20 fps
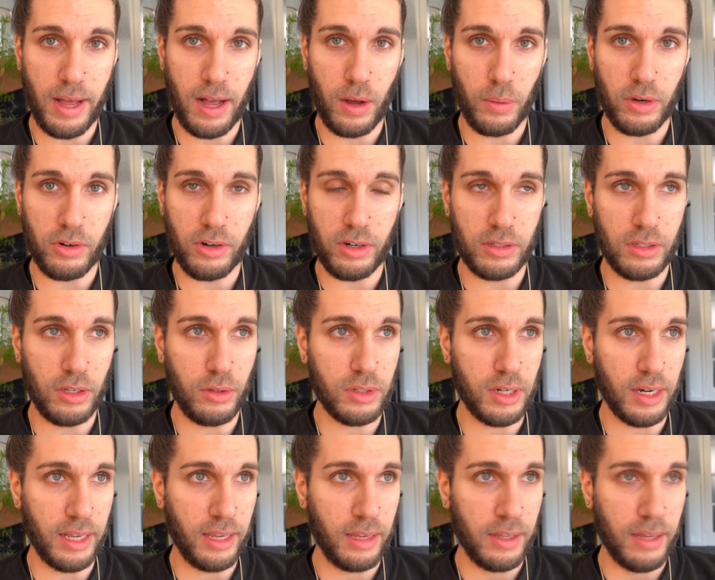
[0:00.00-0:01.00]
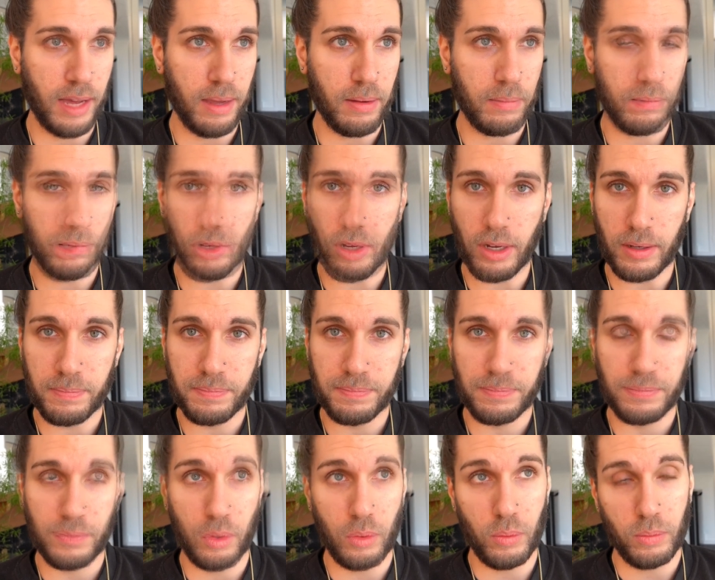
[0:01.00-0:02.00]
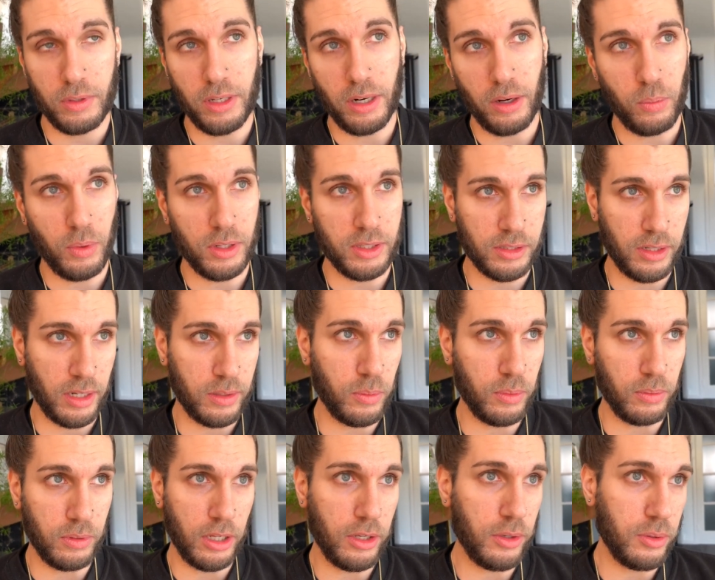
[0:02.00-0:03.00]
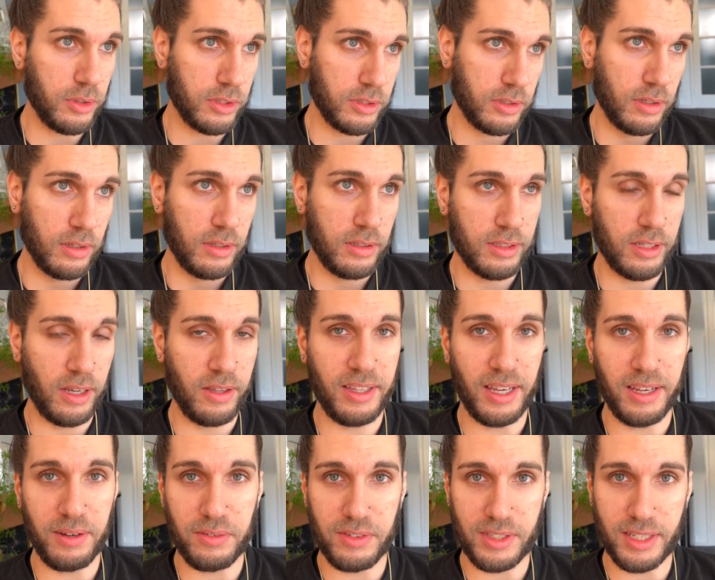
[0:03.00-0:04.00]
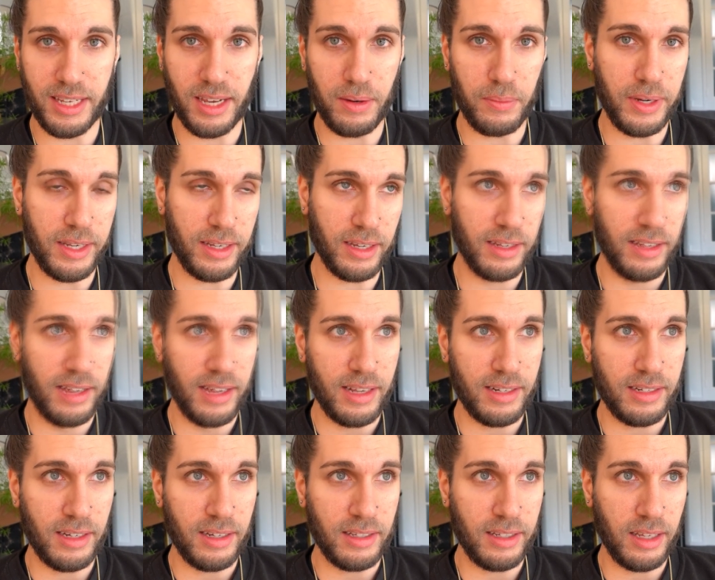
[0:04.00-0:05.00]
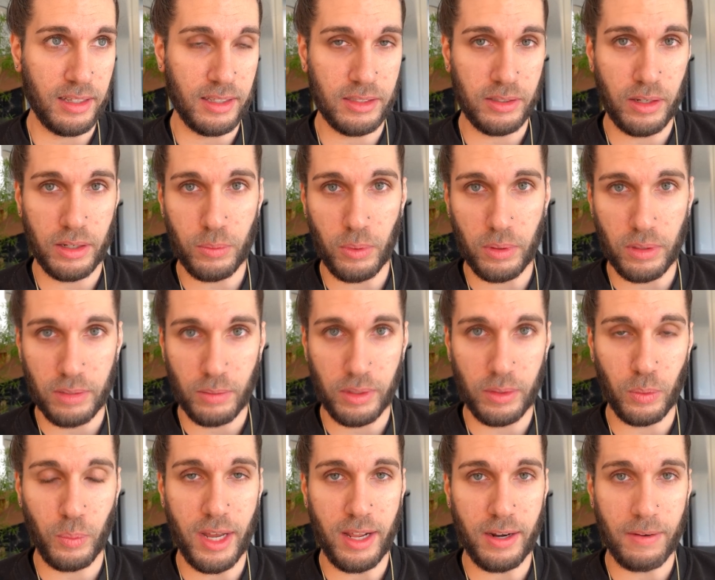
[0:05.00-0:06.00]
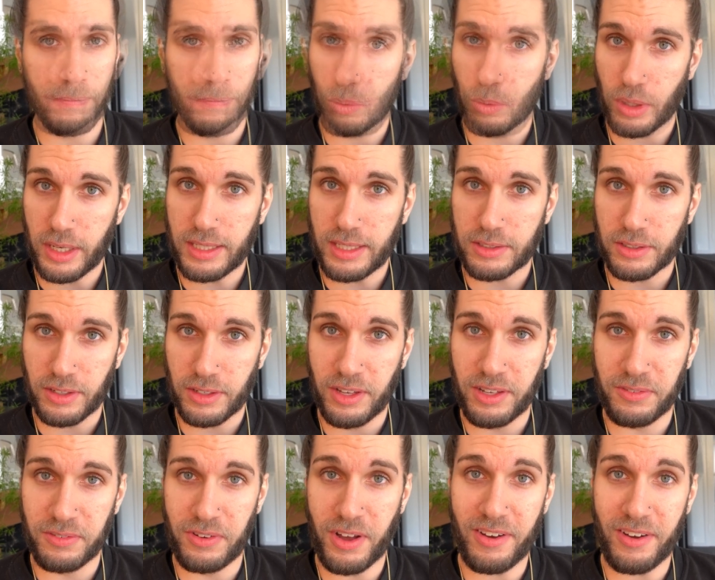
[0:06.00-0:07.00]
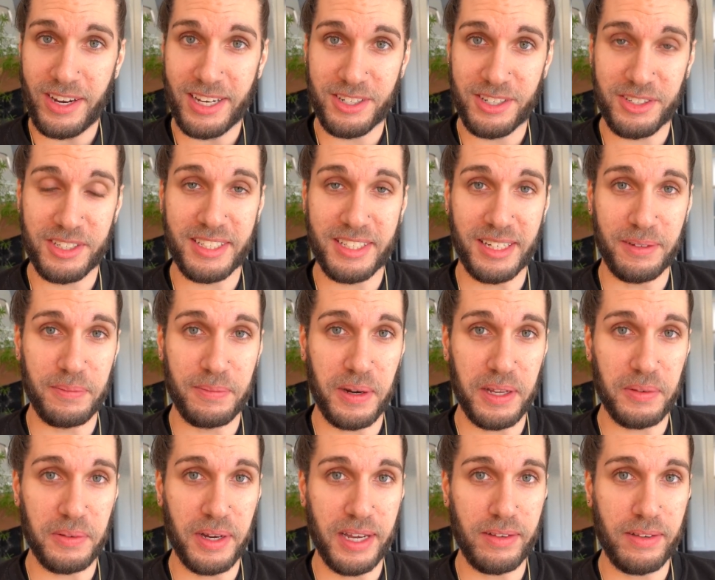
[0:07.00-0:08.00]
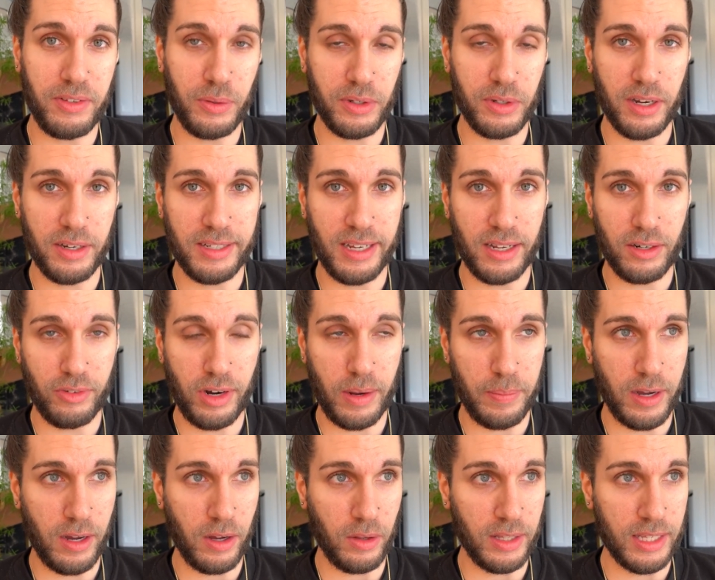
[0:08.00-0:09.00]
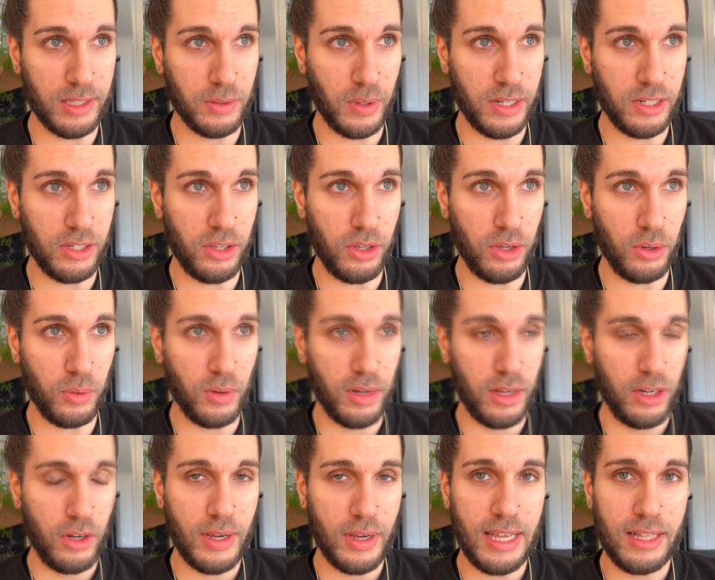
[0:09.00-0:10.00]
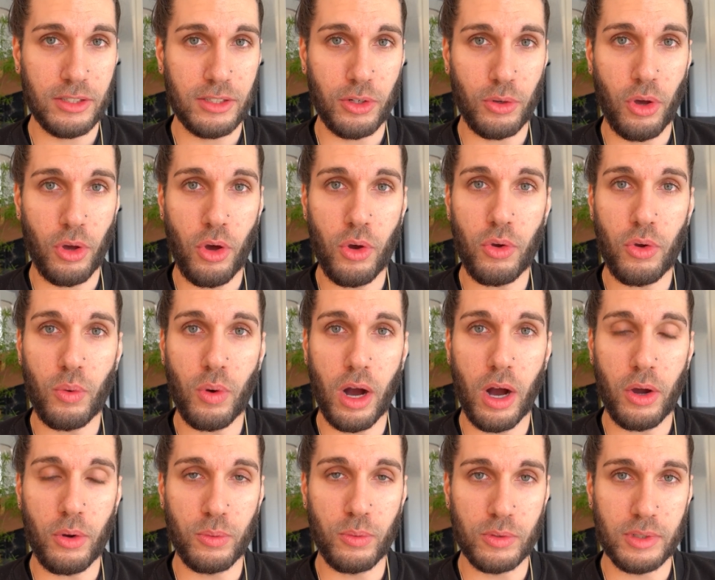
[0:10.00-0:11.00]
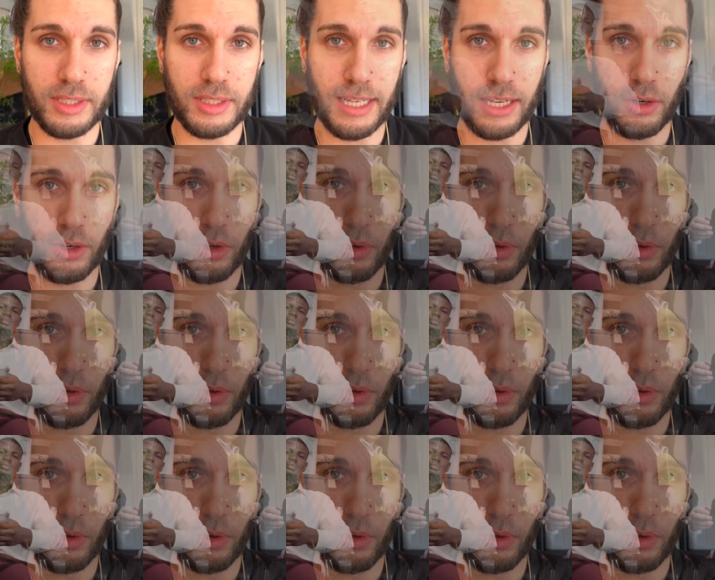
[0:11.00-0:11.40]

power and usually get stronger. Or, you know, one side will lose, so they obviously get weaker, and uh, the other side will, will win. What is very interesting, by the way, if you want to go down a rabbit hole, is when you look into who owns and